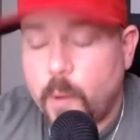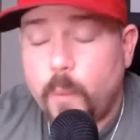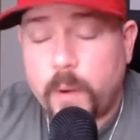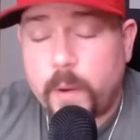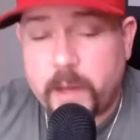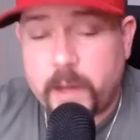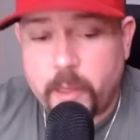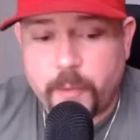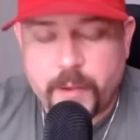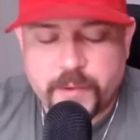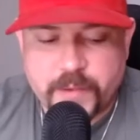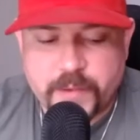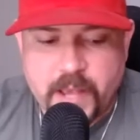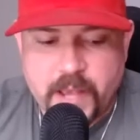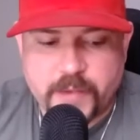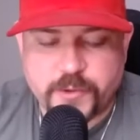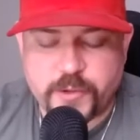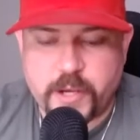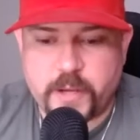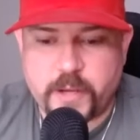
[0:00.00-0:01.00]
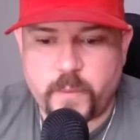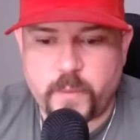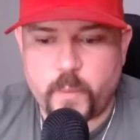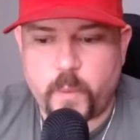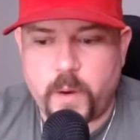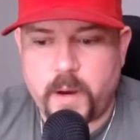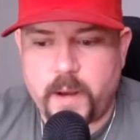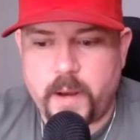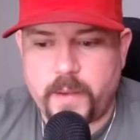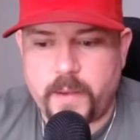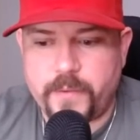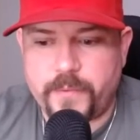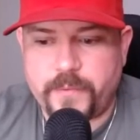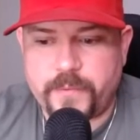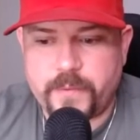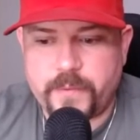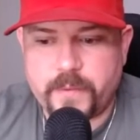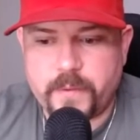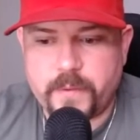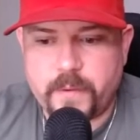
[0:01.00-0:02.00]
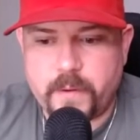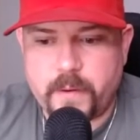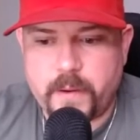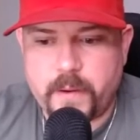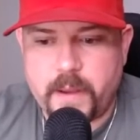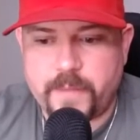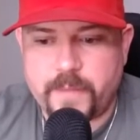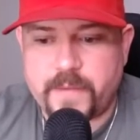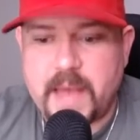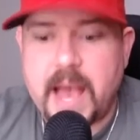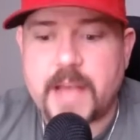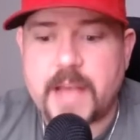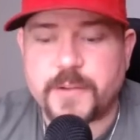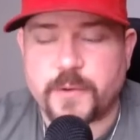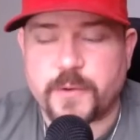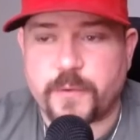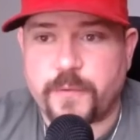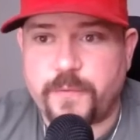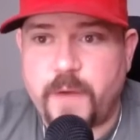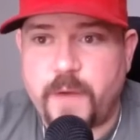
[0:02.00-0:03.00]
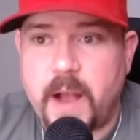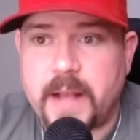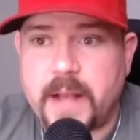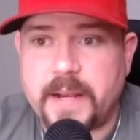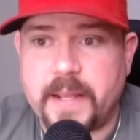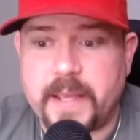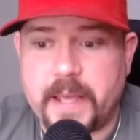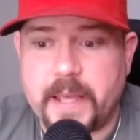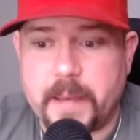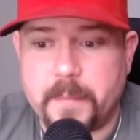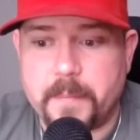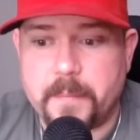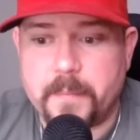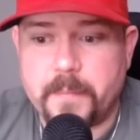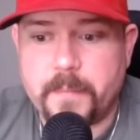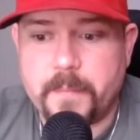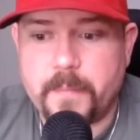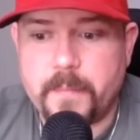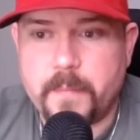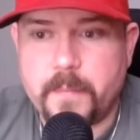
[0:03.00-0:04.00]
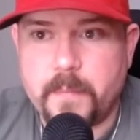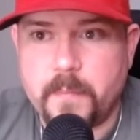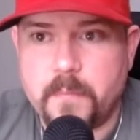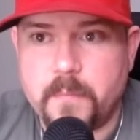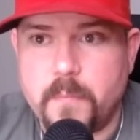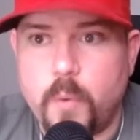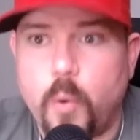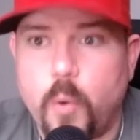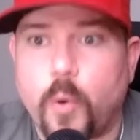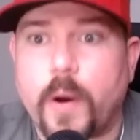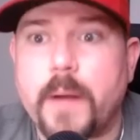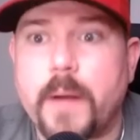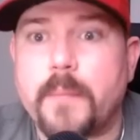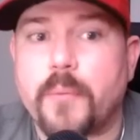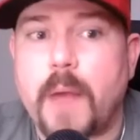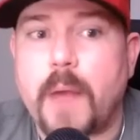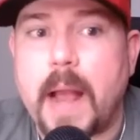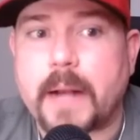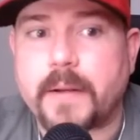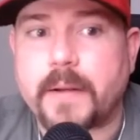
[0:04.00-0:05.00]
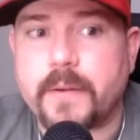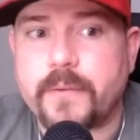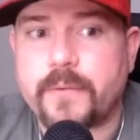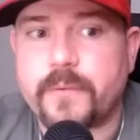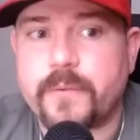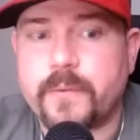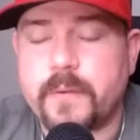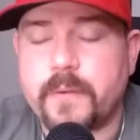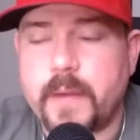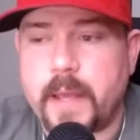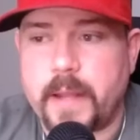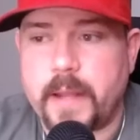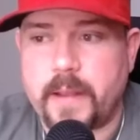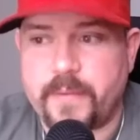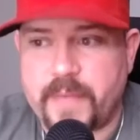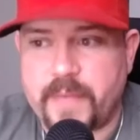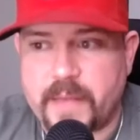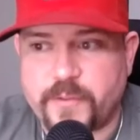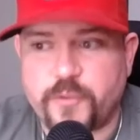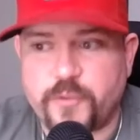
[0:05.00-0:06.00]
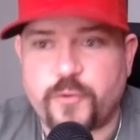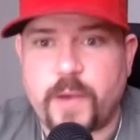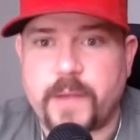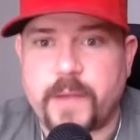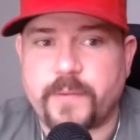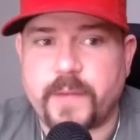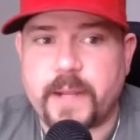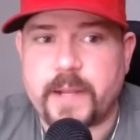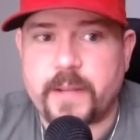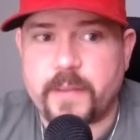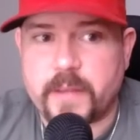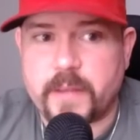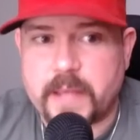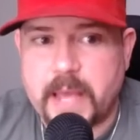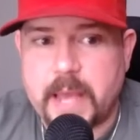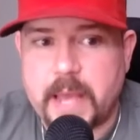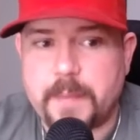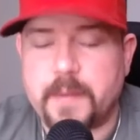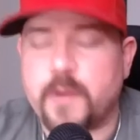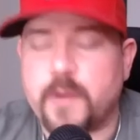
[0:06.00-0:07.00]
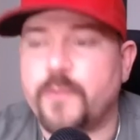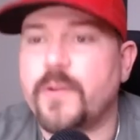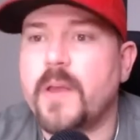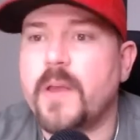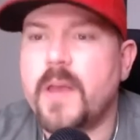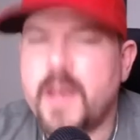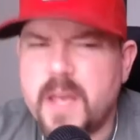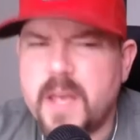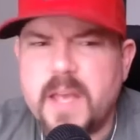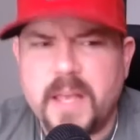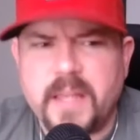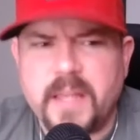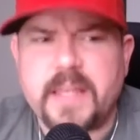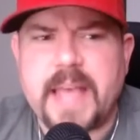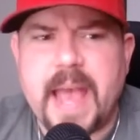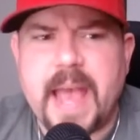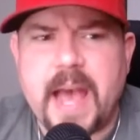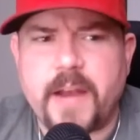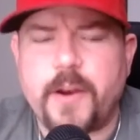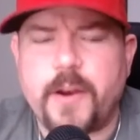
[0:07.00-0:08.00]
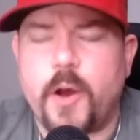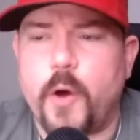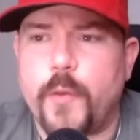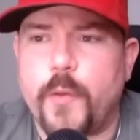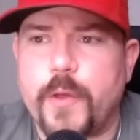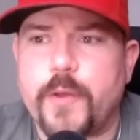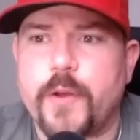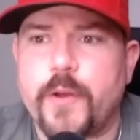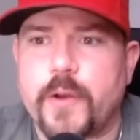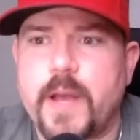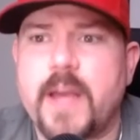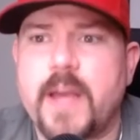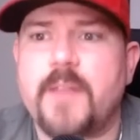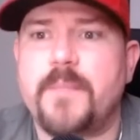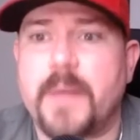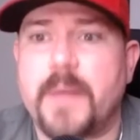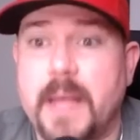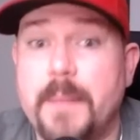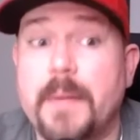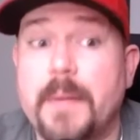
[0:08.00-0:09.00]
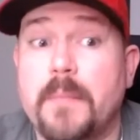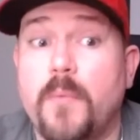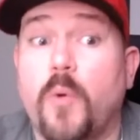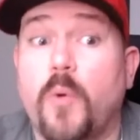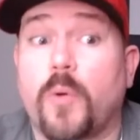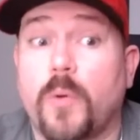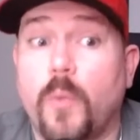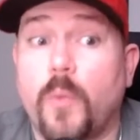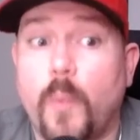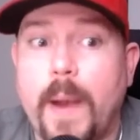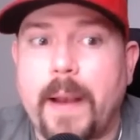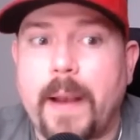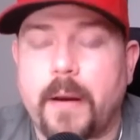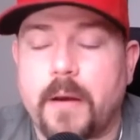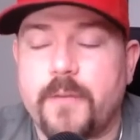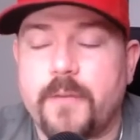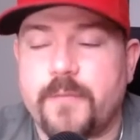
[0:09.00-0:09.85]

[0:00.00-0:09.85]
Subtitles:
of the things I asked Shaedon was if guys are finding him more in practice, and that's translating to the game. He goes, yeah, no, they're kind of becoming more aware of